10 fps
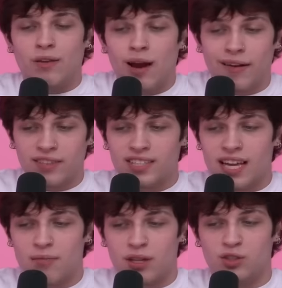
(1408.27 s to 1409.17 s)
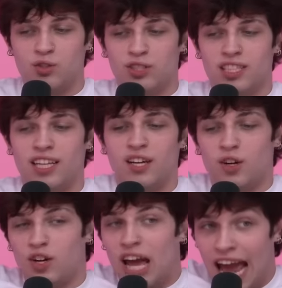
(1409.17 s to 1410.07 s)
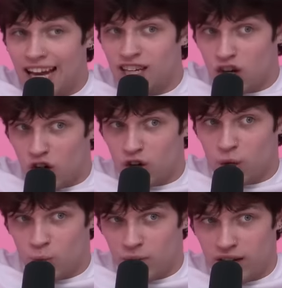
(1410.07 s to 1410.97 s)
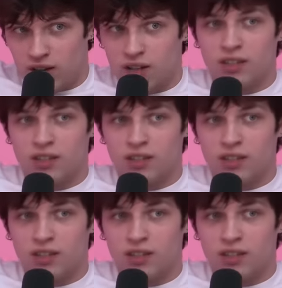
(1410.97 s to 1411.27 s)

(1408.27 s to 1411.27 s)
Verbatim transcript: you have to say it because you just said it could end our career.